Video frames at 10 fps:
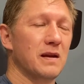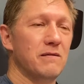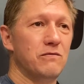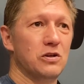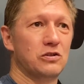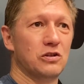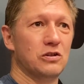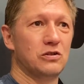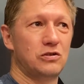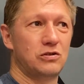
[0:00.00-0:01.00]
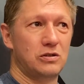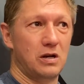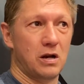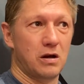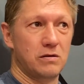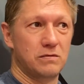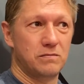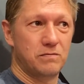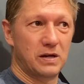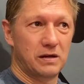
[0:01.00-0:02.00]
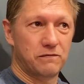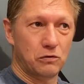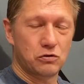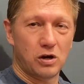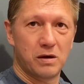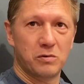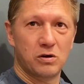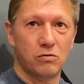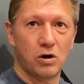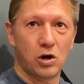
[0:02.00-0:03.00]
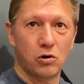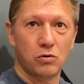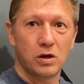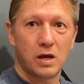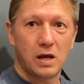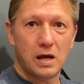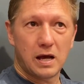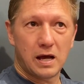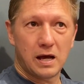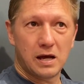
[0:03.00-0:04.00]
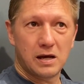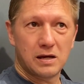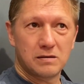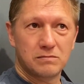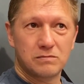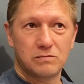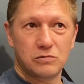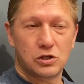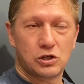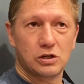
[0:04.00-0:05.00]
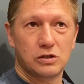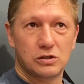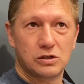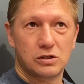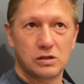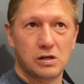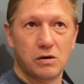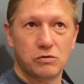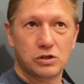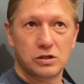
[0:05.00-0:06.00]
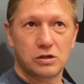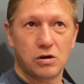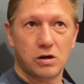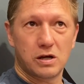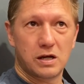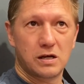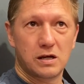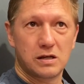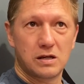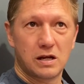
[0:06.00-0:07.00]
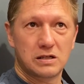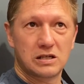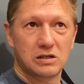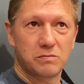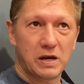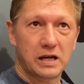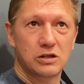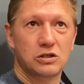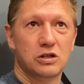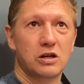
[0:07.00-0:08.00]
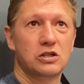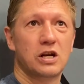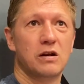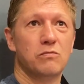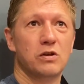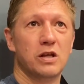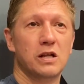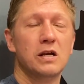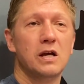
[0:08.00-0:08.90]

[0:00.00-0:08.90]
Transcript: versus, you know, being full-time in a role, which is, you know, which has got a decent package associated with it,